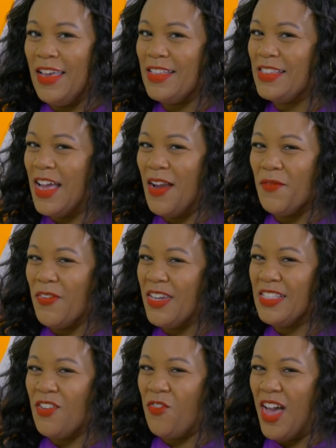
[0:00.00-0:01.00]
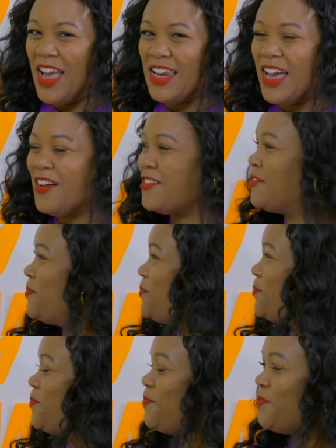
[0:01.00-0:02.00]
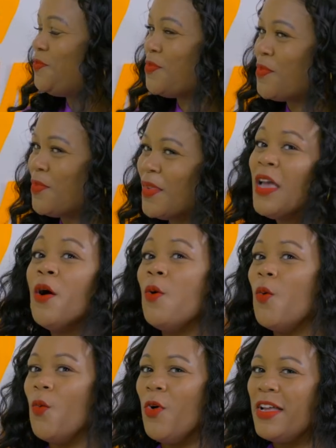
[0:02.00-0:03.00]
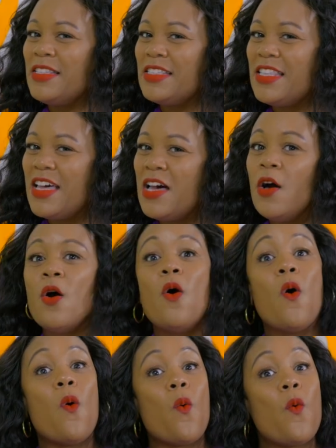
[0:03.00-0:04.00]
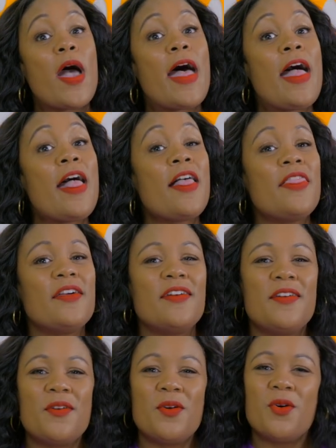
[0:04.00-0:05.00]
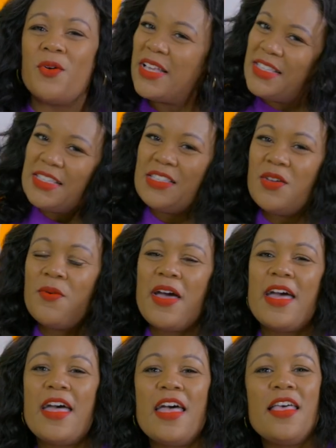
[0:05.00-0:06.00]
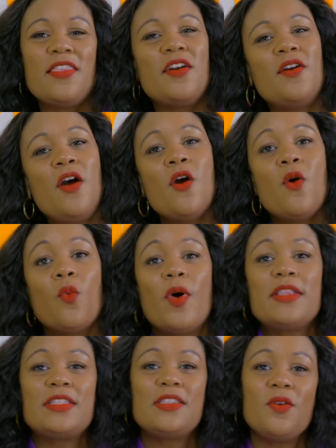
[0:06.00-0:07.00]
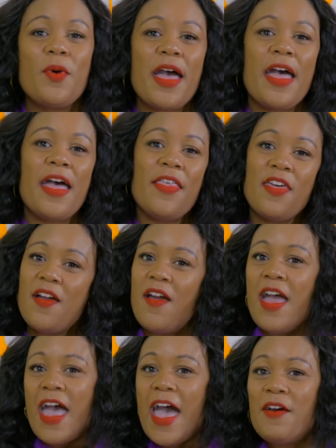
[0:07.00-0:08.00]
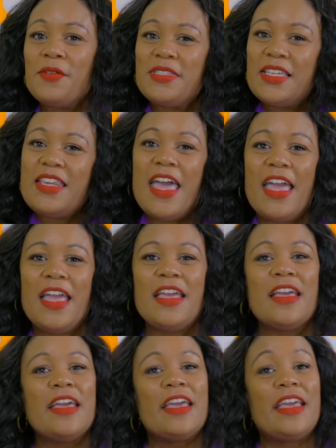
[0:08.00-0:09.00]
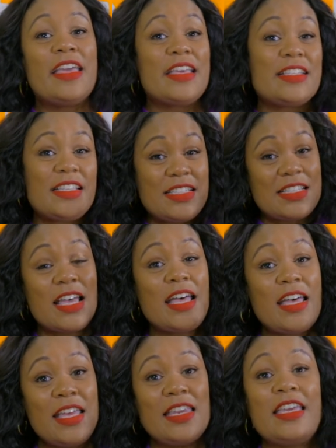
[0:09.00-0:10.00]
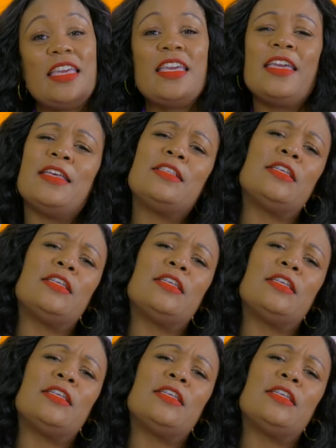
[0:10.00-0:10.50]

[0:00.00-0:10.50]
It's time for us to find out. What's the weather? What's the weather? What's the weather out today? Is it sunny?